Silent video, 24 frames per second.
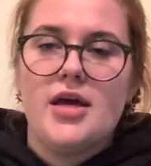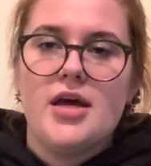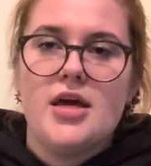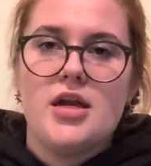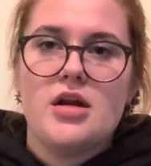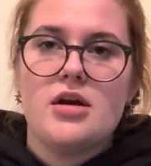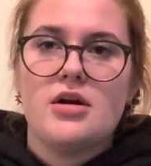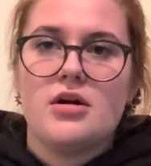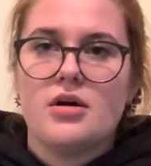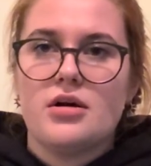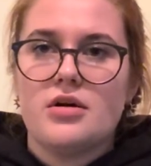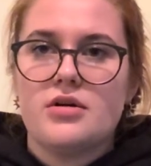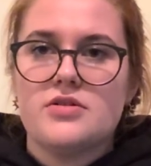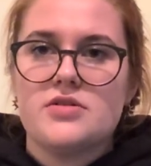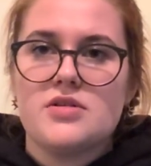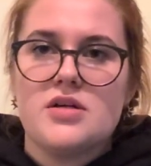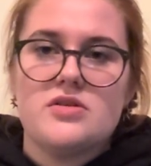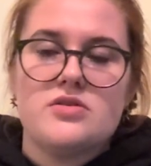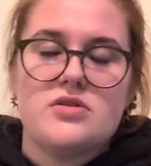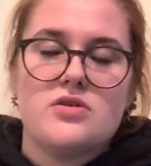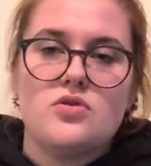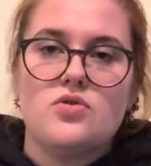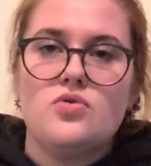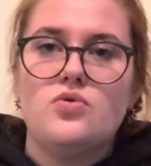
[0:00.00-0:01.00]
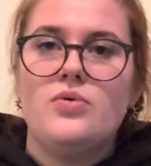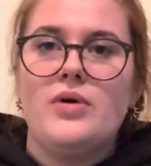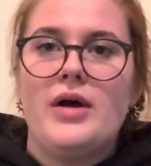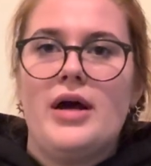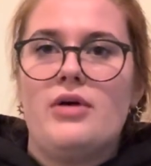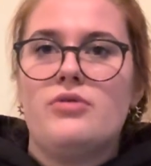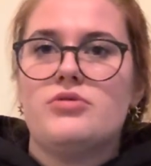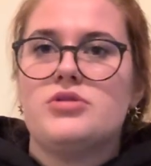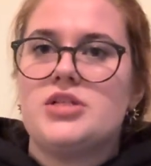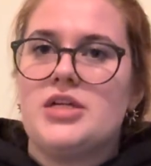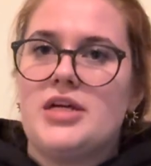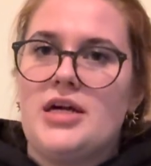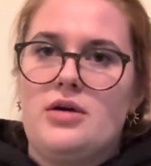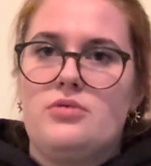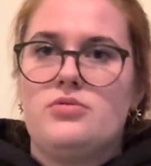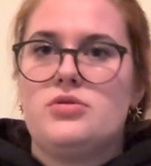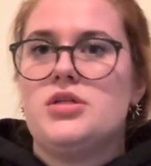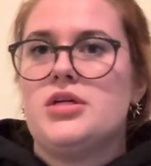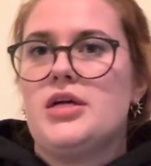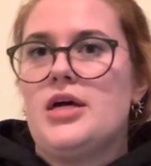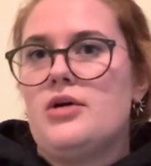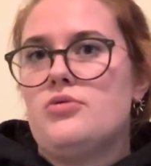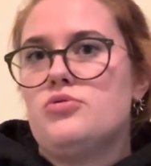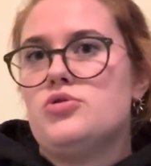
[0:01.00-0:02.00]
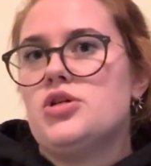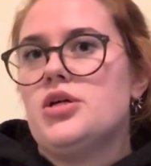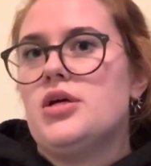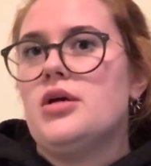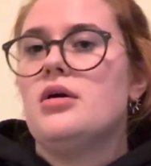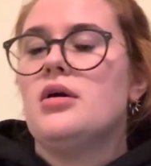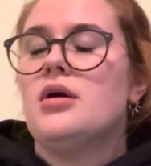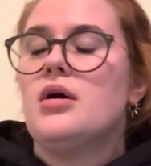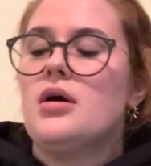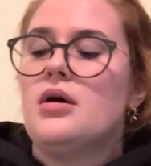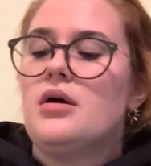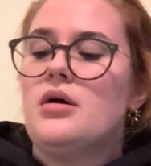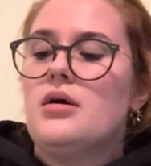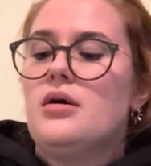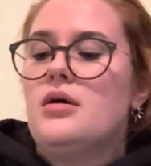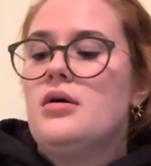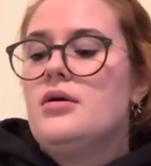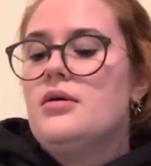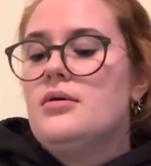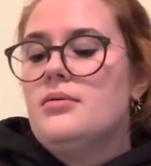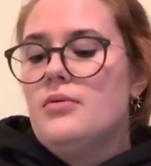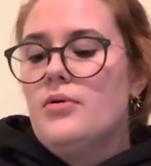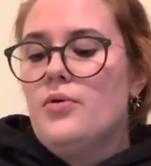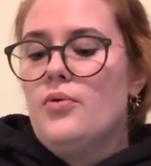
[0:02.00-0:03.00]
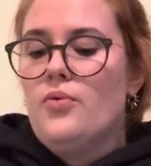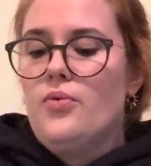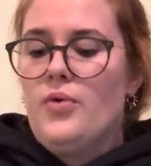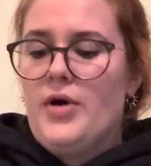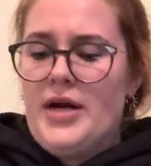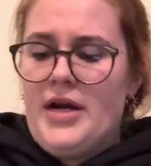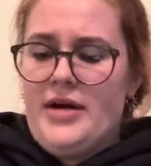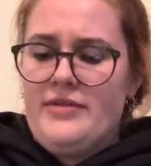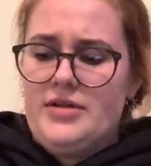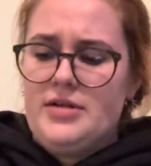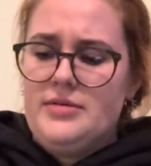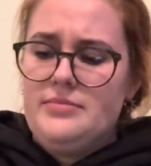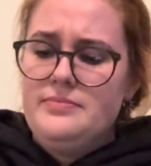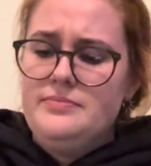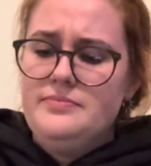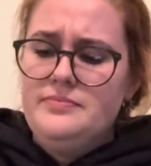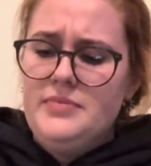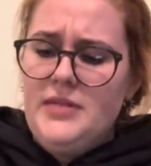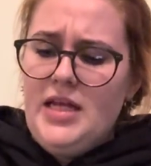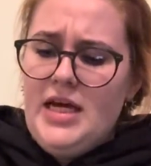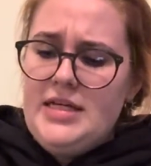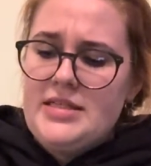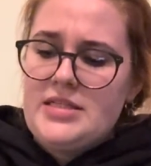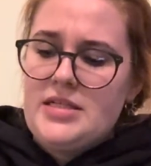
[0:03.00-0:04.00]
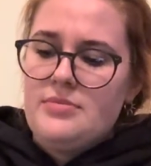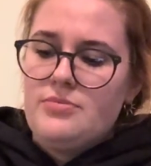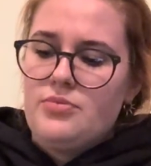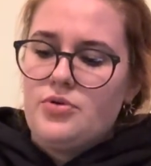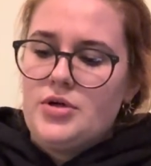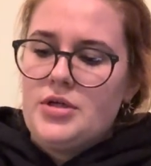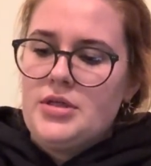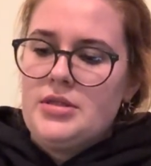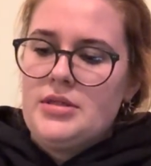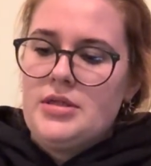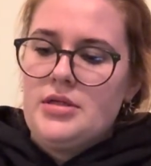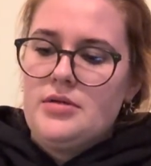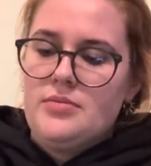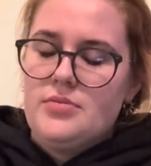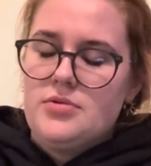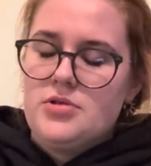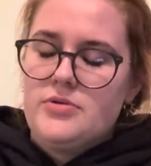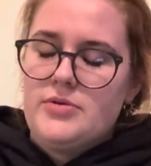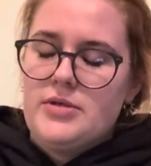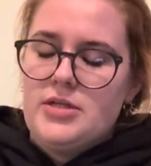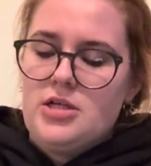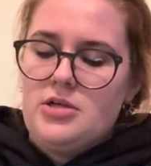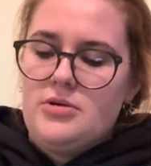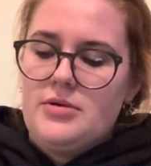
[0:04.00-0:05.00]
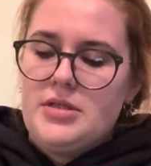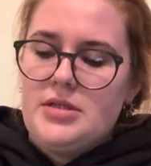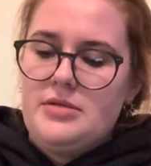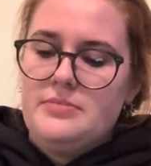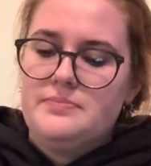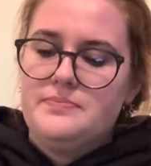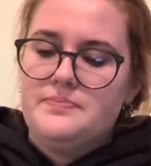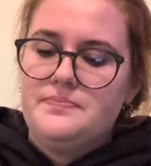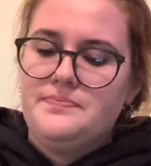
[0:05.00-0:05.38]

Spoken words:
and it hurts us and ooh, ouchie, ouchie, ouchie. Whatever. It's important though, so we deal with it.